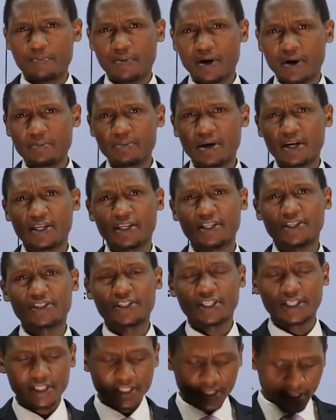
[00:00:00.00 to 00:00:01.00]
primary
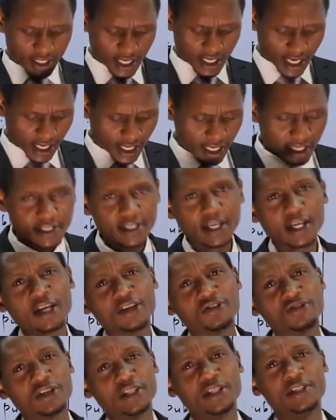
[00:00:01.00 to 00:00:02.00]
interest and a
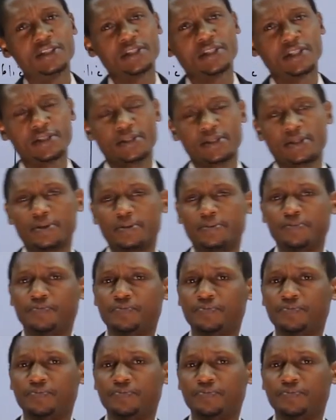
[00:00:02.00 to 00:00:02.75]
secondary interest.